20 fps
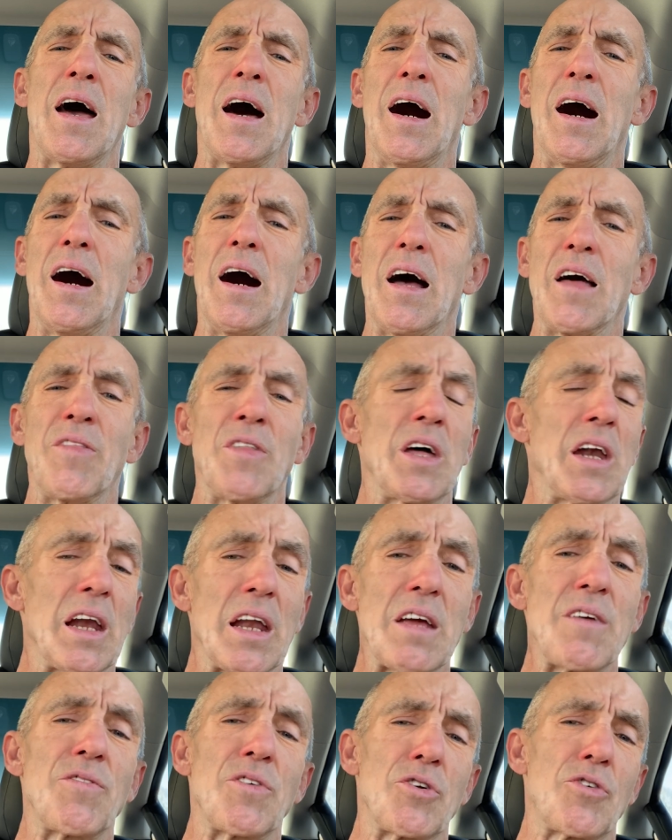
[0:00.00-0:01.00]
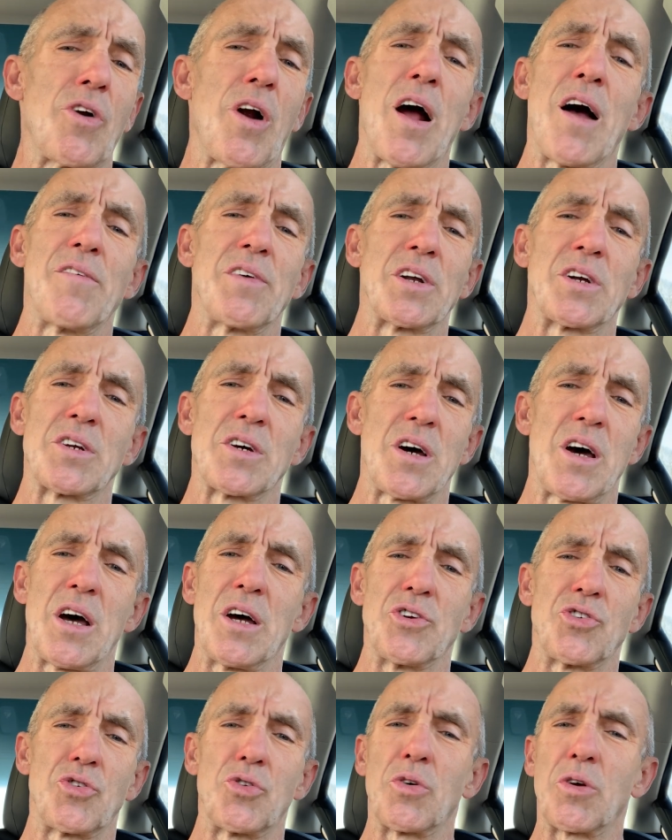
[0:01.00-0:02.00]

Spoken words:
And then leave the driving to us.